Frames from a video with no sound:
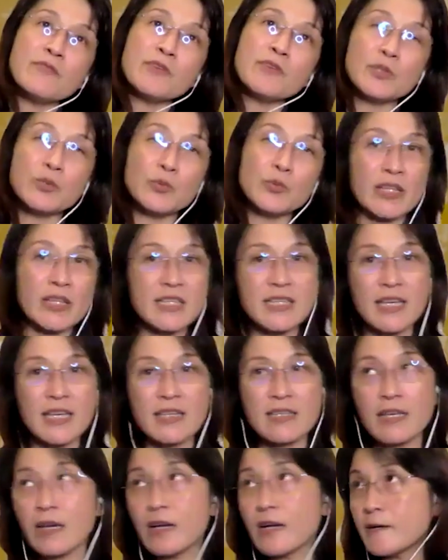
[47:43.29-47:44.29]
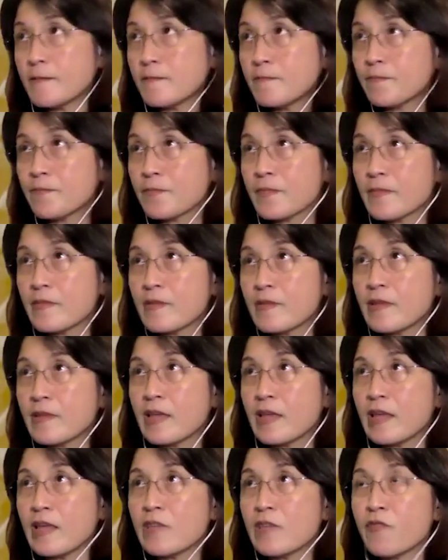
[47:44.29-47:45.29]
to 26.
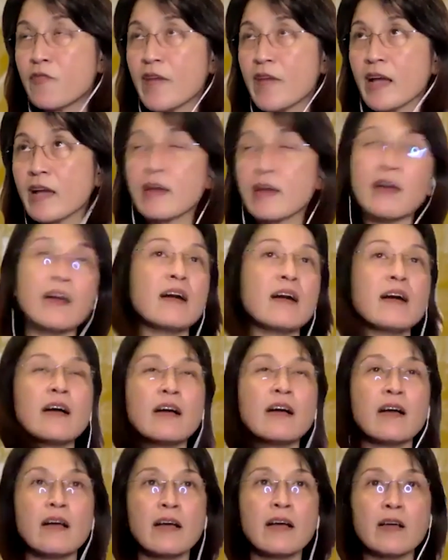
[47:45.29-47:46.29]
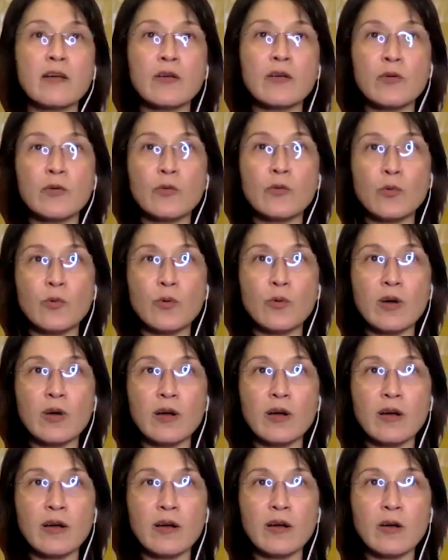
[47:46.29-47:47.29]
In fact, by
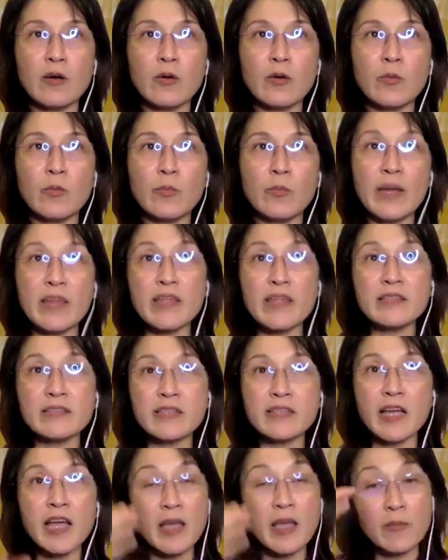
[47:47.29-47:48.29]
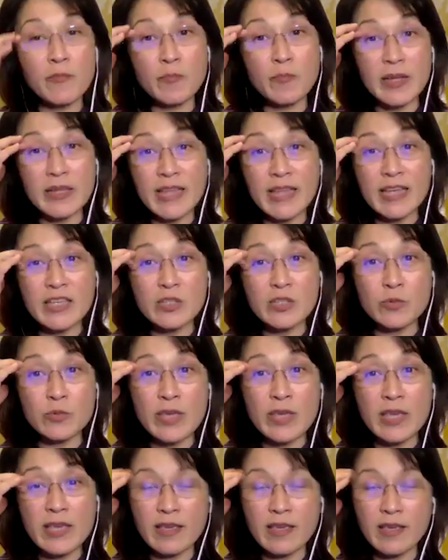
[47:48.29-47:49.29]
that time, by next
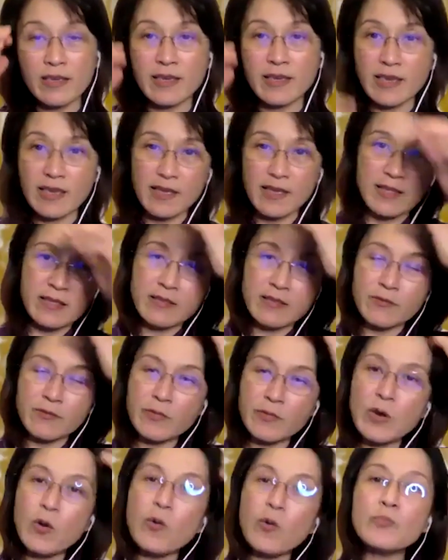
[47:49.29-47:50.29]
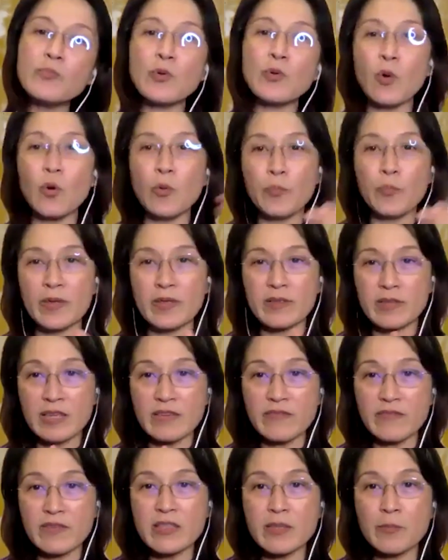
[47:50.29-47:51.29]
week, and we hope to open
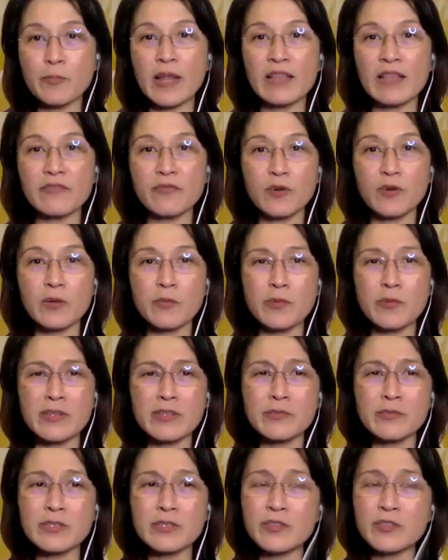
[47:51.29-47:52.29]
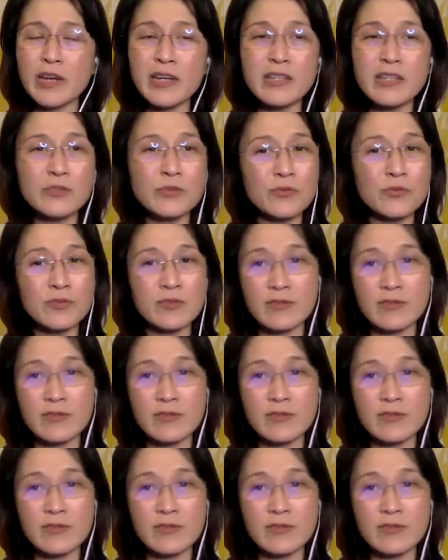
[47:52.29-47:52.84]
even the platform. We're trying to do